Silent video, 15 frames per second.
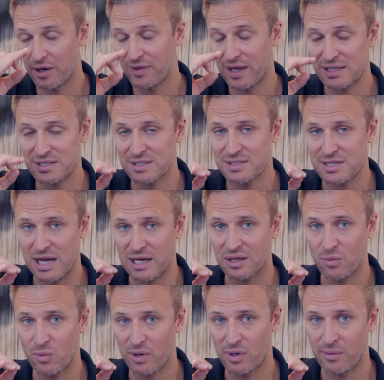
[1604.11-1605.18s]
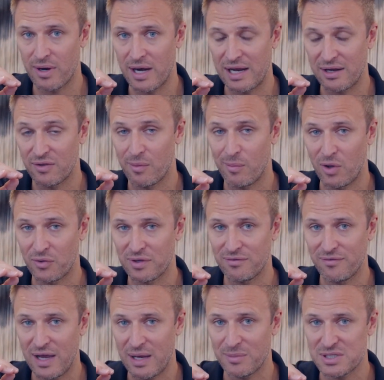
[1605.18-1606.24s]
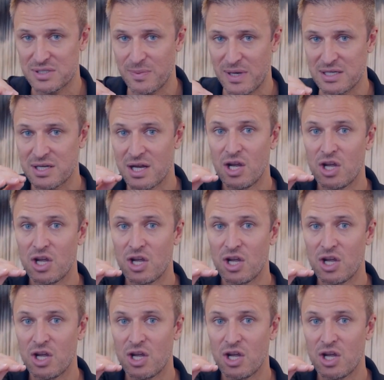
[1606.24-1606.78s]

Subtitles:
and that's exactly where we're at in the multifamily space,